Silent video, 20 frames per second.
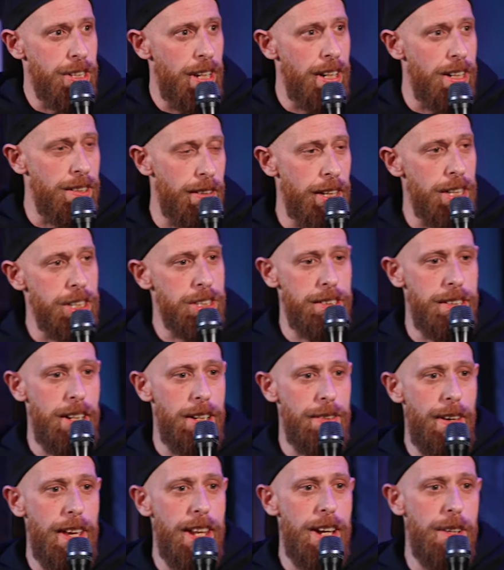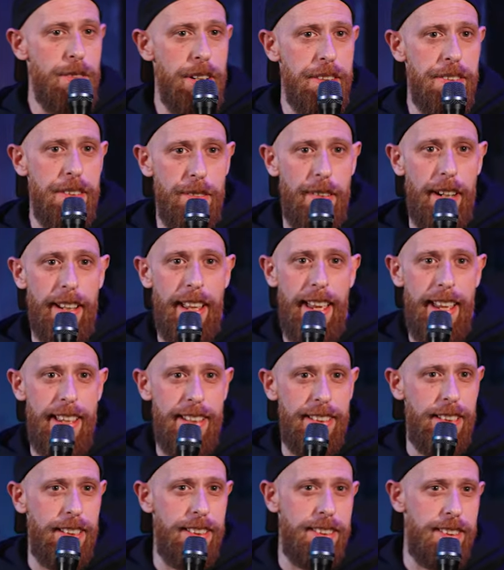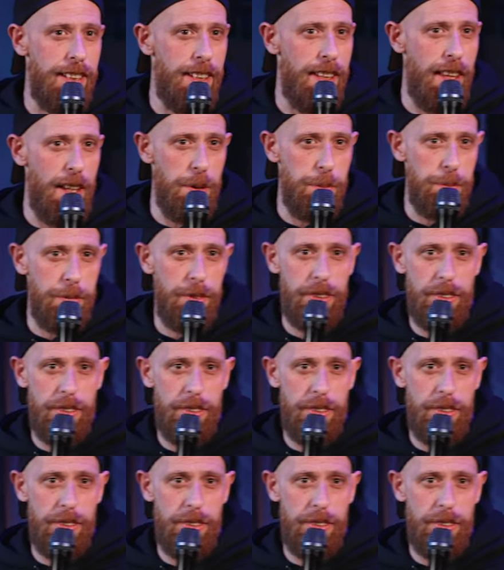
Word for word: generation, they've had everything like handed to them.